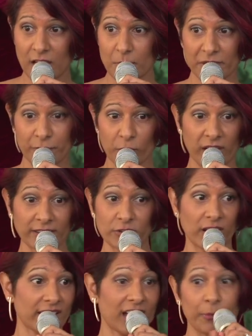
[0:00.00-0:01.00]
before I
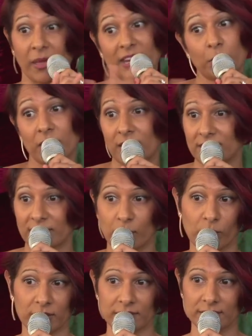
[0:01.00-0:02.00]
try to help anyone else in the
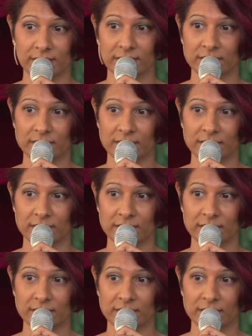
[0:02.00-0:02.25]
world.